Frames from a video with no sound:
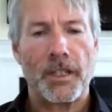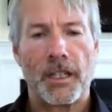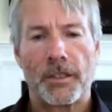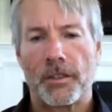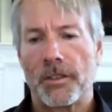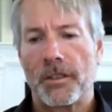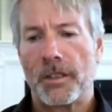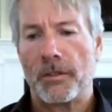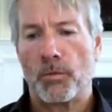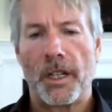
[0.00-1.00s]
of
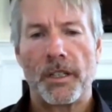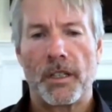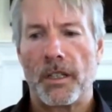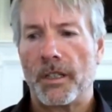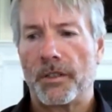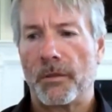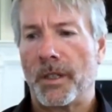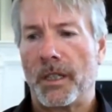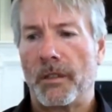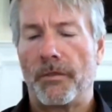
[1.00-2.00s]
actually regulation
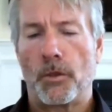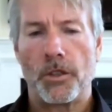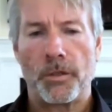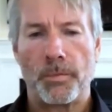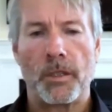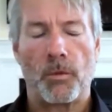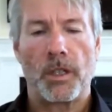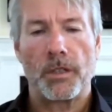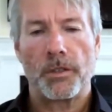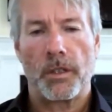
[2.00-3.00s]
by enforcement,
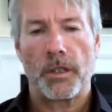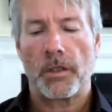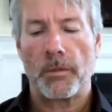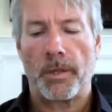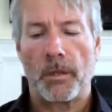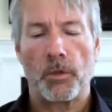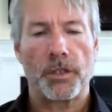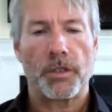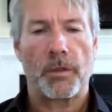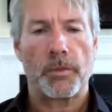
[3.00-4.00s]
why don't you actually
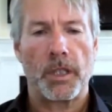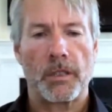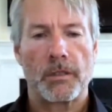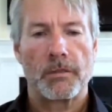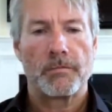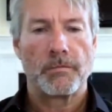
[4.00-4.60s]
publish something?